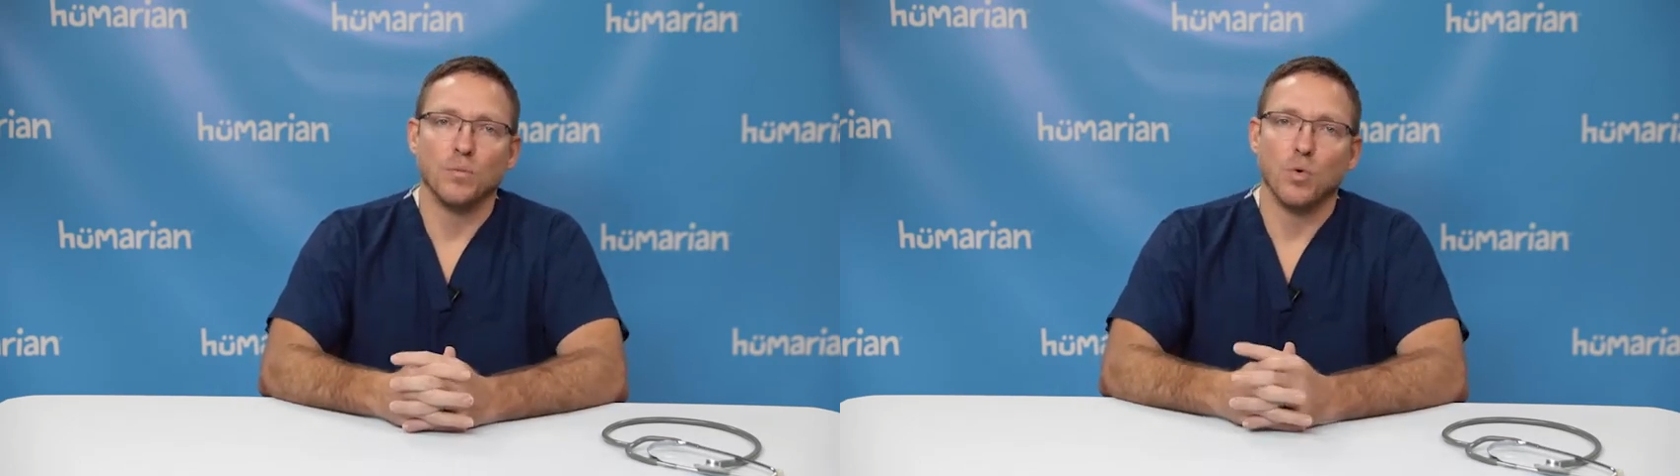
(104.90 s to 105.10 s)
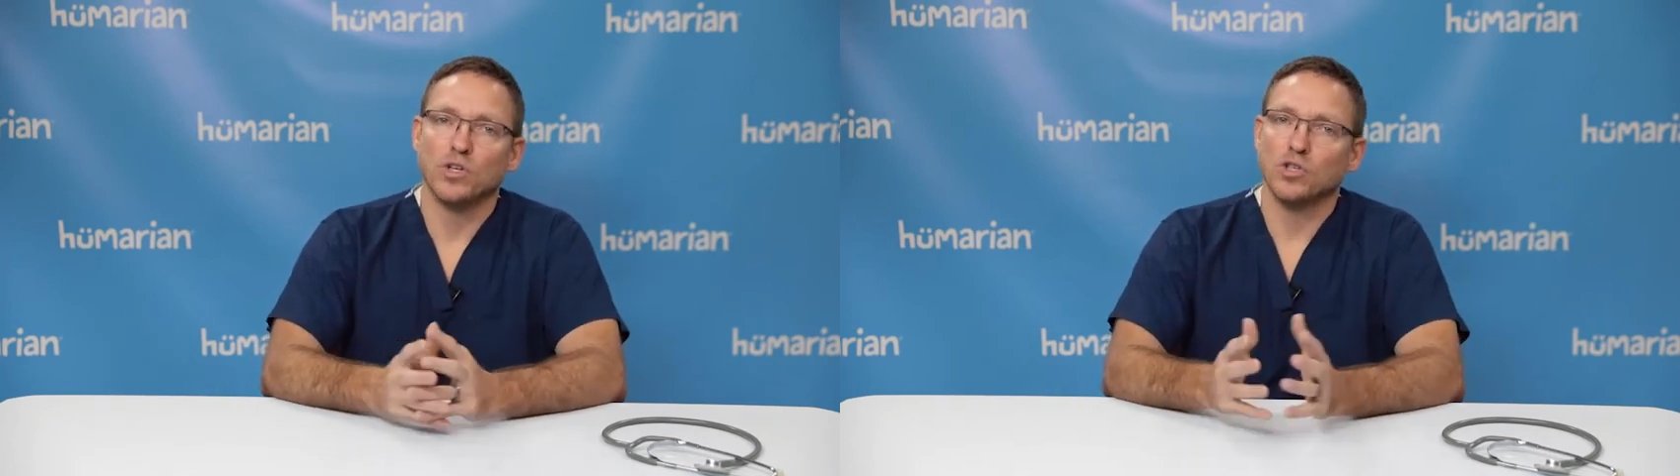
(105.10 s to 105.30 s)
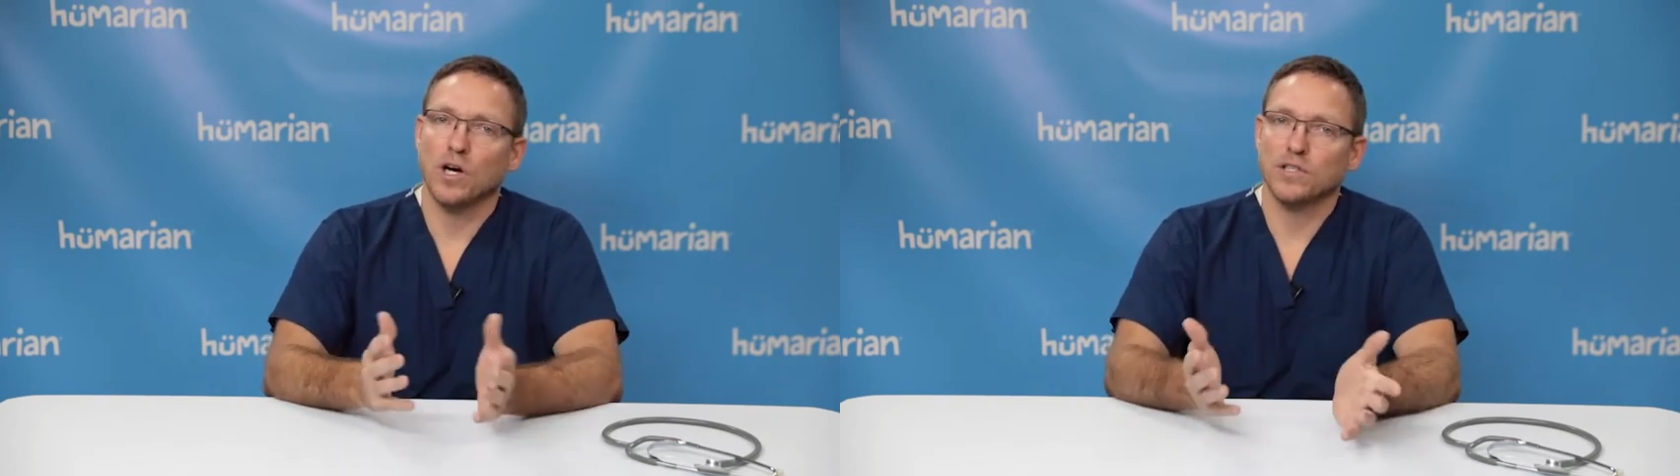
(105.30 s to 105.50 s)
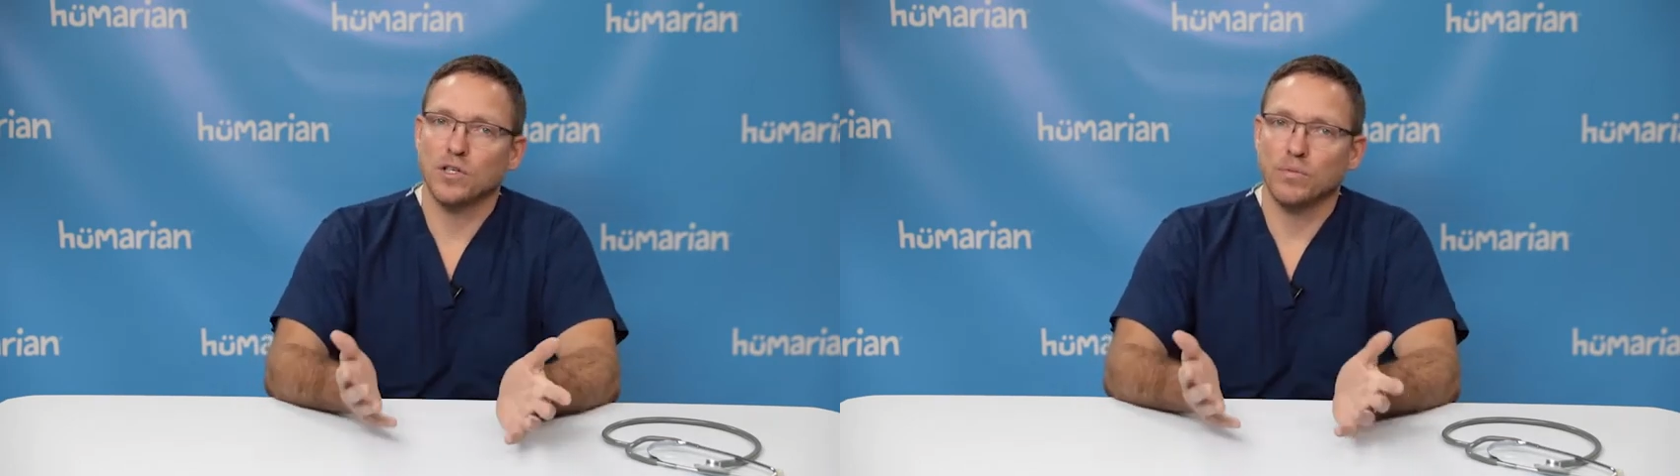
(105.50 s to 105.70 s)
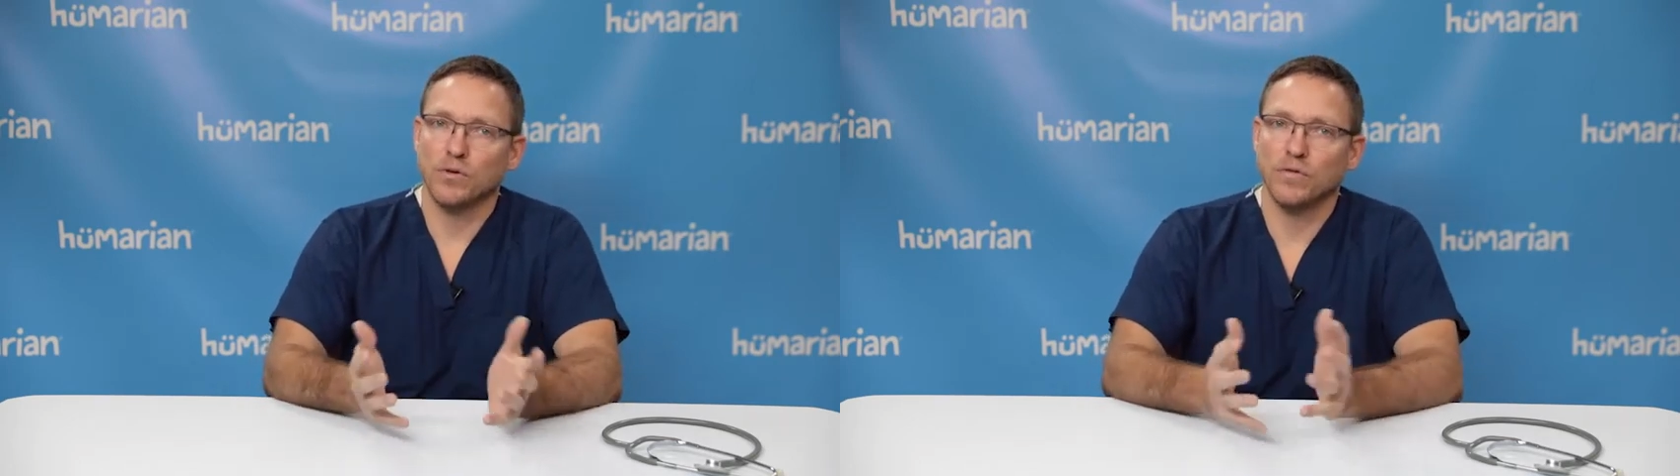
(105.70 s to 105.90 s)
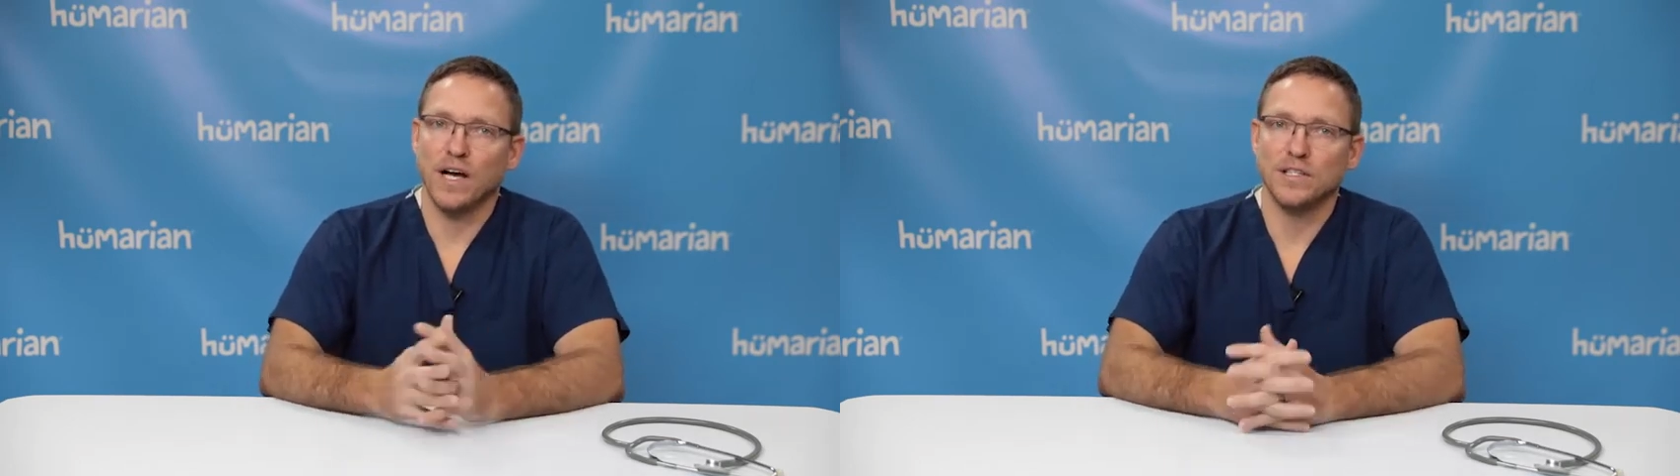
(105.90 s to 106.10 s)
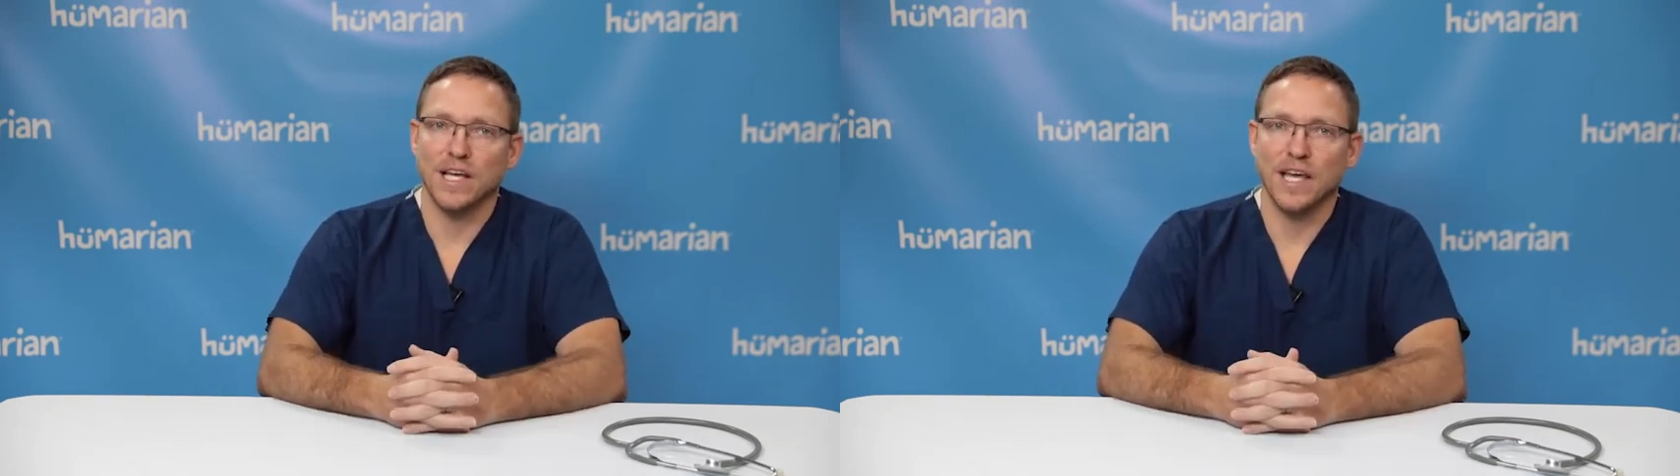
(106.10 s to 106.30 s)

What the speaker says: which also provides an